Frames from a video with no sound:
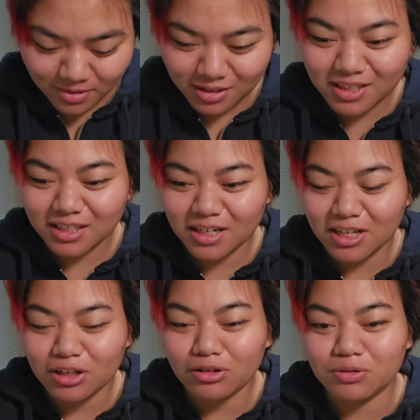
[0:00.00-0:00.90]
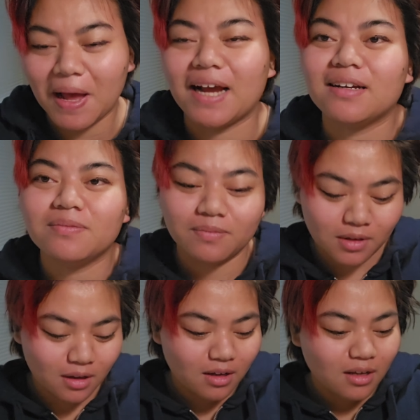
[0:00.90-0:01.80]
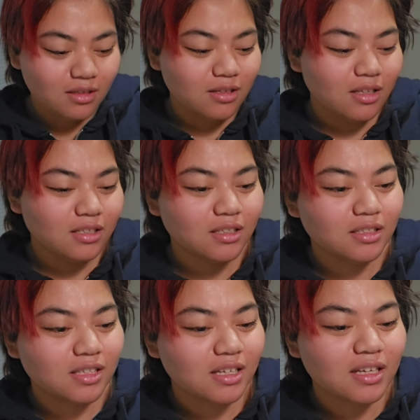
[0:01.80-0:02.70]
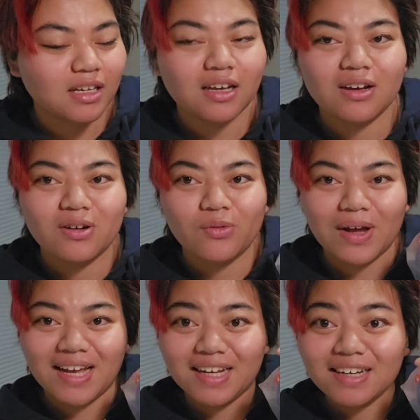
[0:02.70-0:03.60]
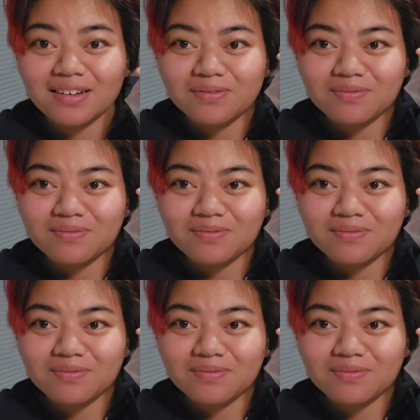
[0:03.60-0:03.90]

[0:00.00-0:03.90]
This isn't a huge bag. So this is the wig